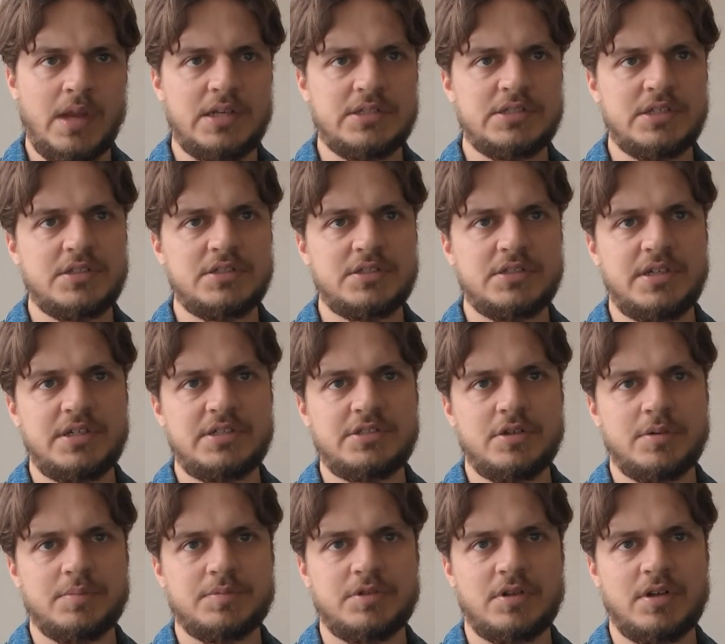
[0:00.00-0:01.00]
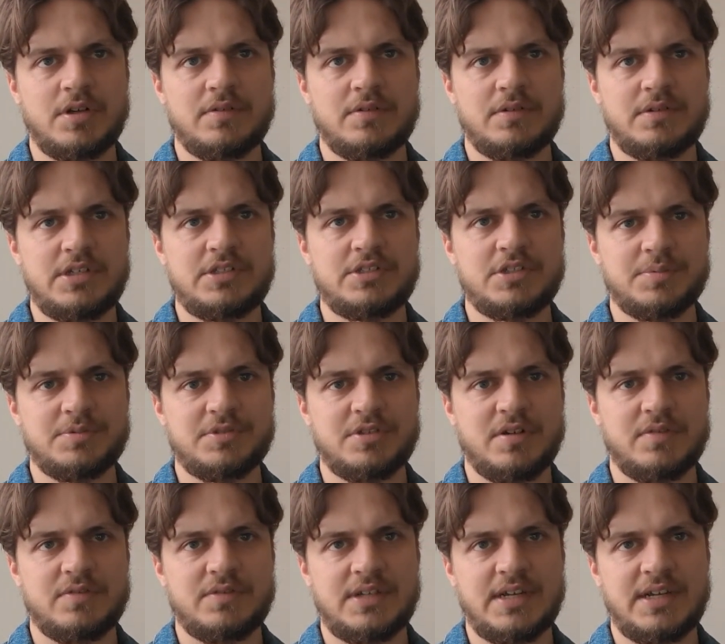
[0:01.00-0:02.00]
As such, Nietzsche
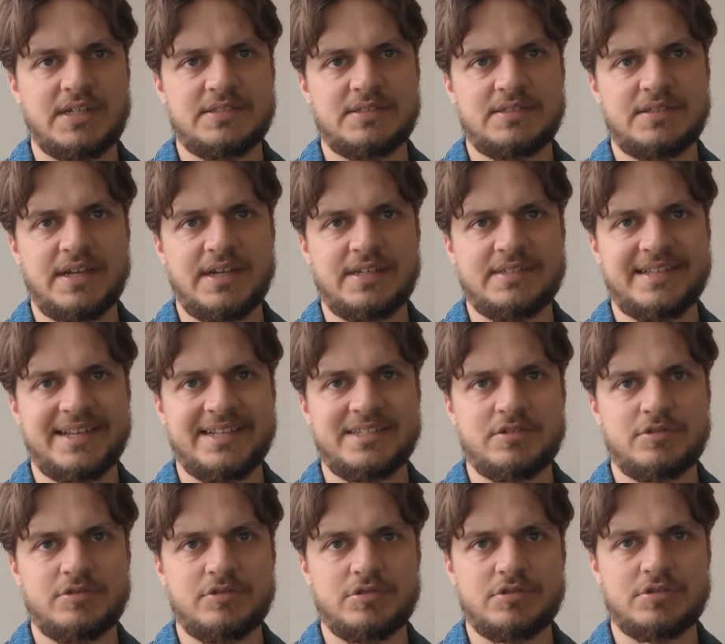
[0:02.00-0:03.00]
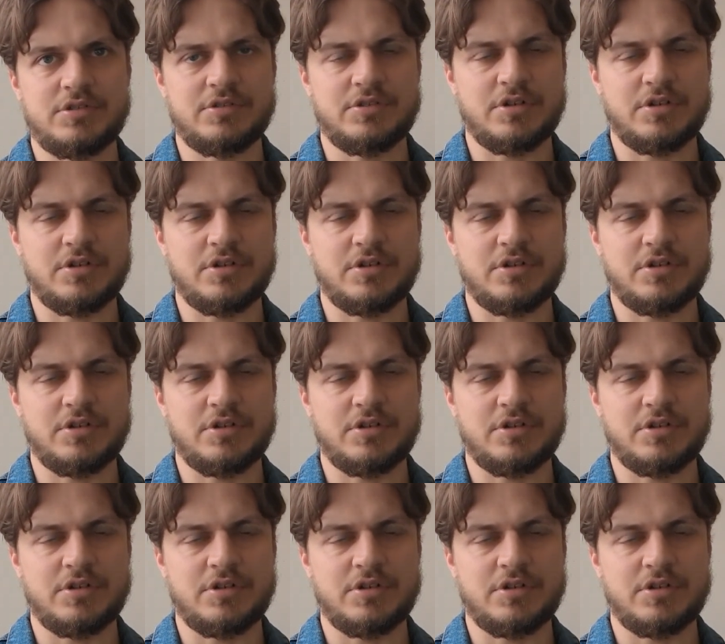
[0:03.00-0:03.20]
observed that they tend to use